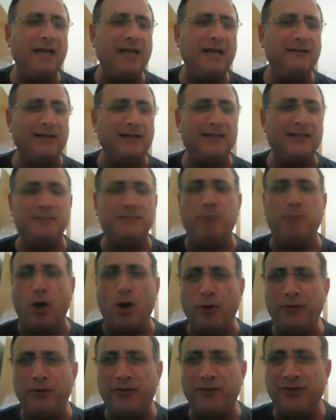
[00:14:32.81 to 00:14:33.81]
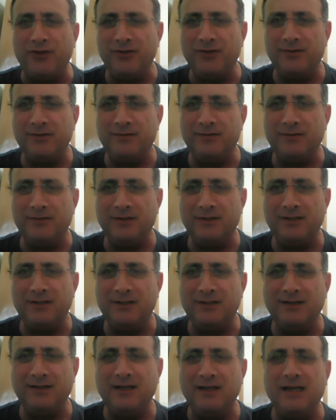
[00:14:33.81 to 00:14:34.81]
it's both.
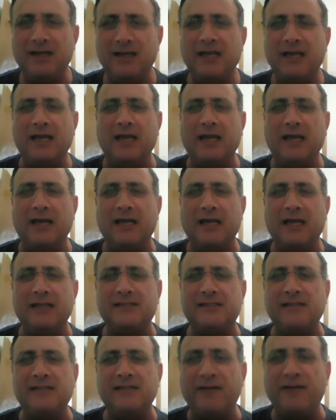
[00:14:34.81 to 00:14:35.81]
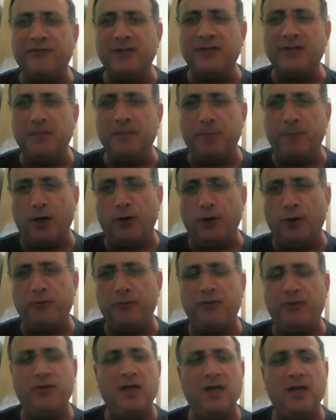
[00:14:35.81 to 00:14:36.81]
It's definitely both.
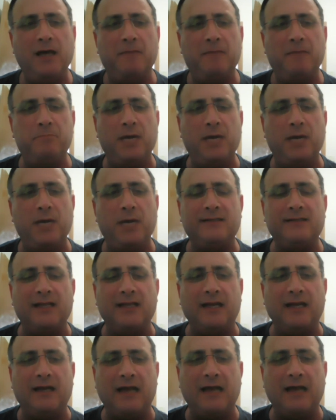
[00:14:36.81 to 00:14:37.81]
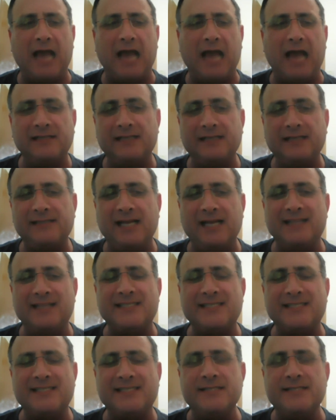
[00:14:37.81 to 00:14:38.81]
But as I said, it's
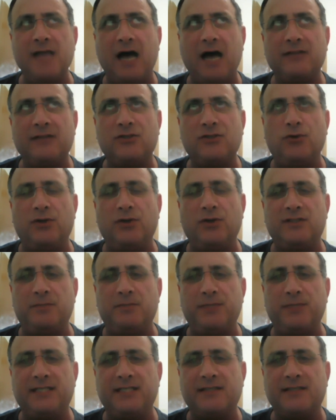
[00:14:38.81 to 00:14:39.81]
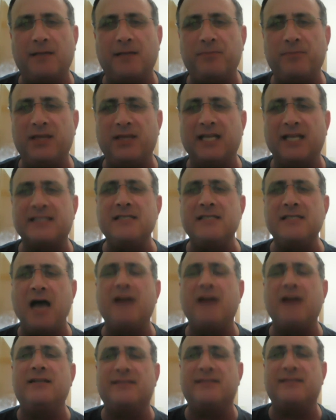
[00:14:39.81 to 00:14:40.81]
not going to be something, it's not as
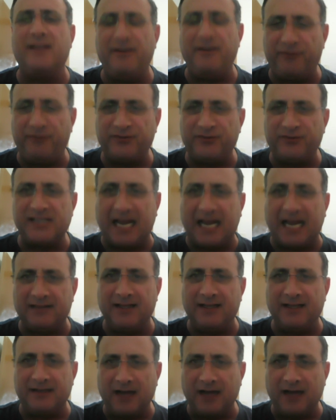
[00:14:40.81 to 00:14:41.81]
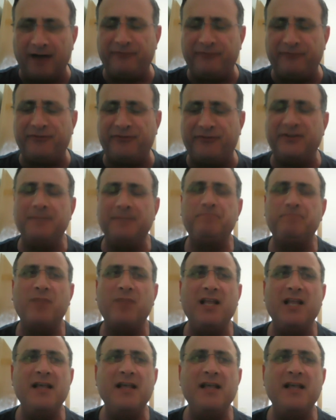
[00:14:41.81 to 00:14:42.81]
if, sadly enough,
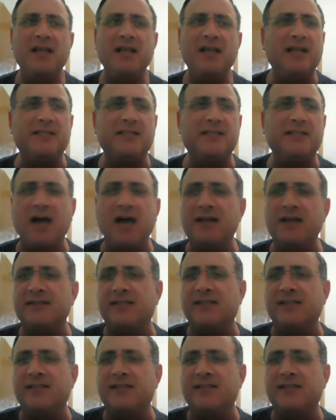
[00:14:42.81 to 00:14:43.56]
it's not as if,